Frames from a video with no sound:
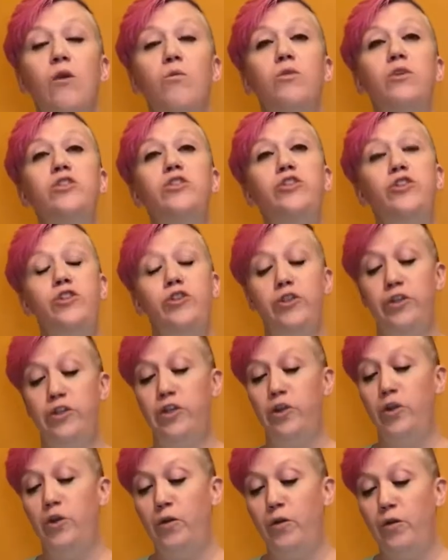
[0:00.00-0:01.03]
want you to
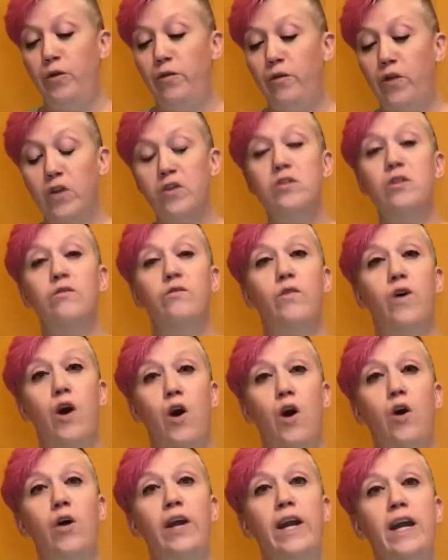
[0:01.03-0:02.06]
do, first of
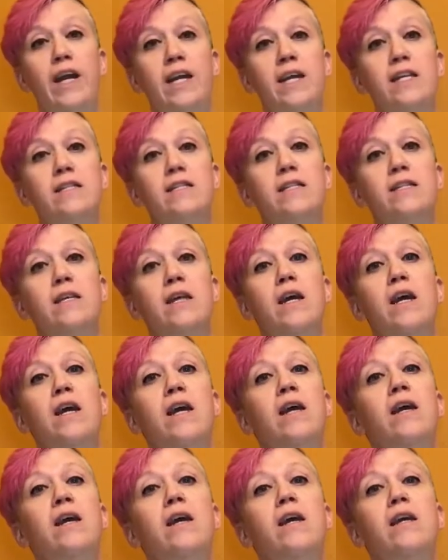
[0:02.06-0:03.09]
all, is
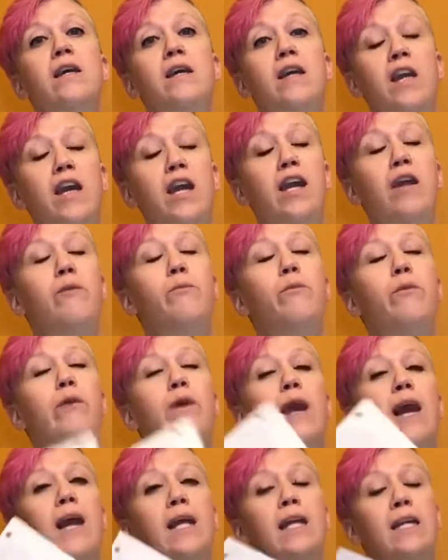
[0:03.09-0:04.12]
keep
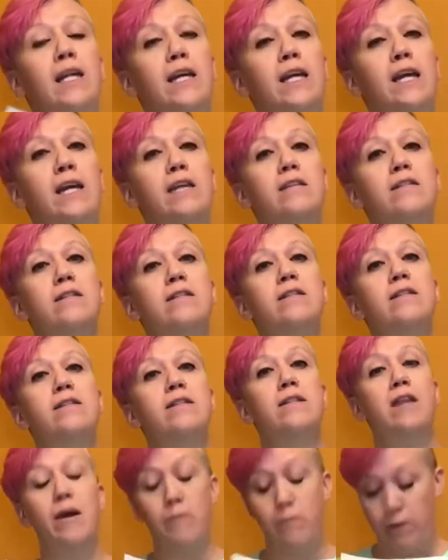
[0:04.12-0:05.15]
a list
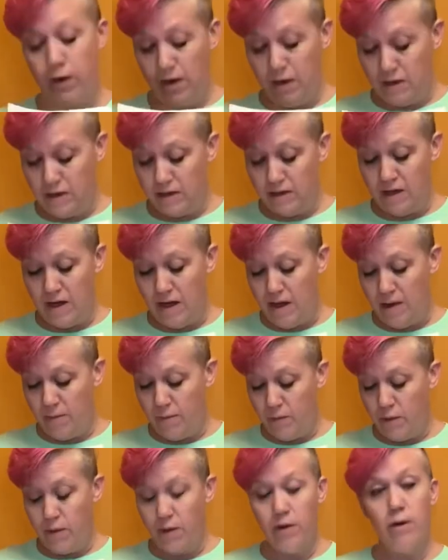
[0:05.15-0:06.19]
step by step
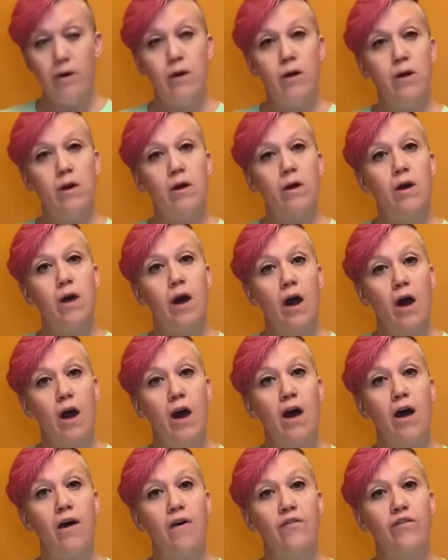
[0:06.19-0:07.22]

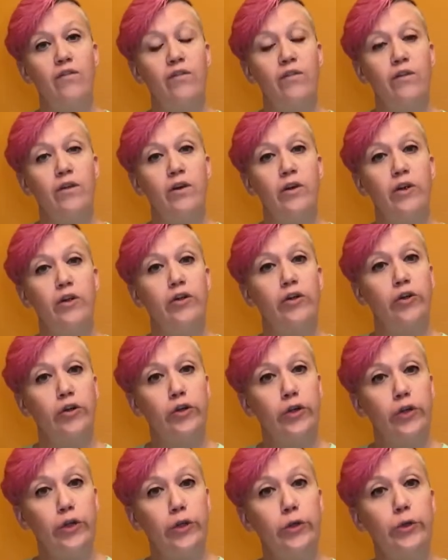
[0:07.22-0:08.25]
of your
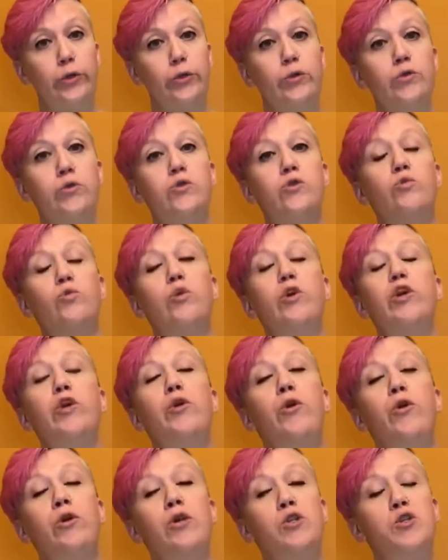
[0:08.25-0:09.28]
clues, where you're
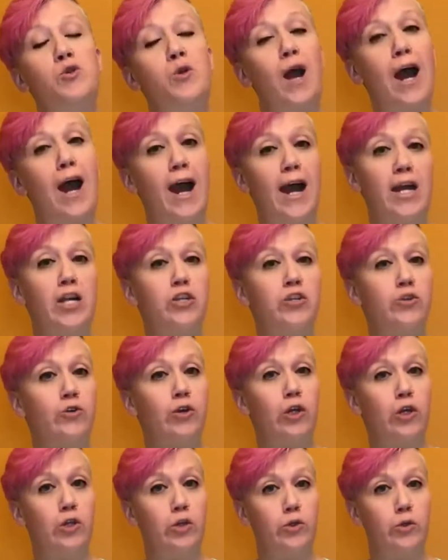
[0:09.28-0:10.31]
going to hide your
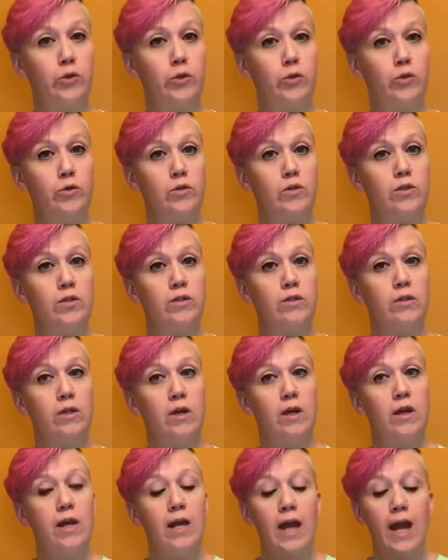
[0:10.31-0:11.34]
clues,
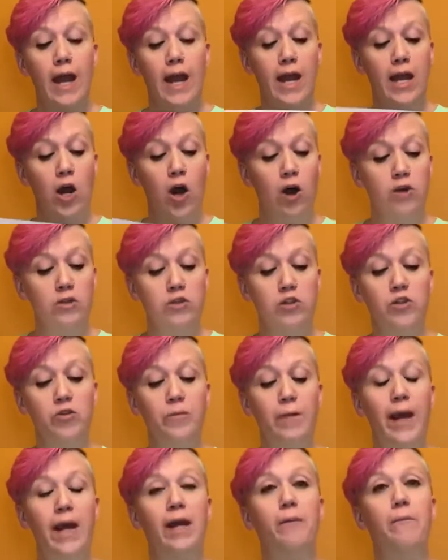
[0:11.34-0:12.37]
and also
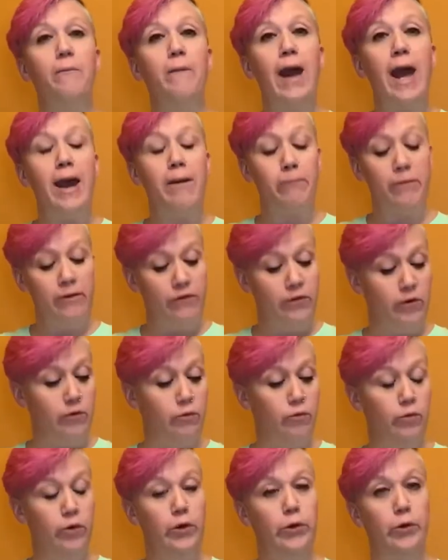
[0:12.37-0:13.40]
make a map of your
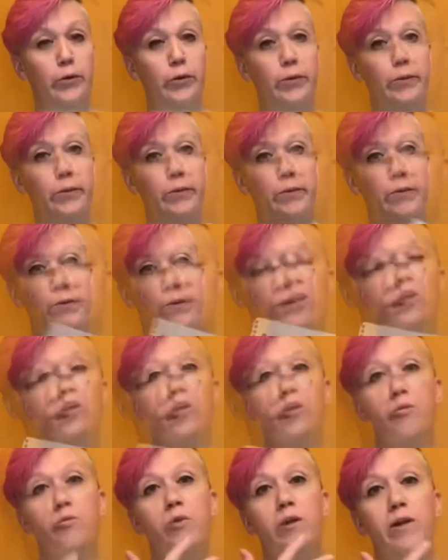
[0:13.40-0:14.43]
room. So
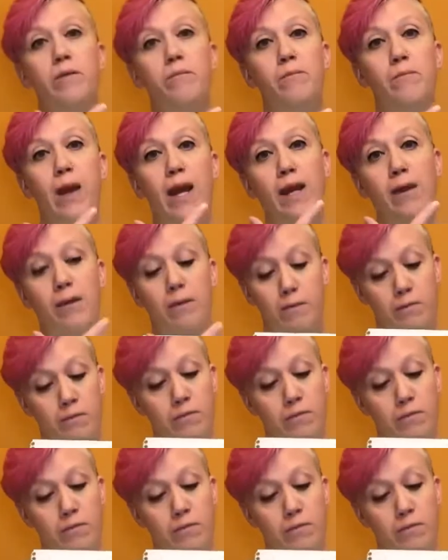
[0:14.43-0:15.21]
you want to make a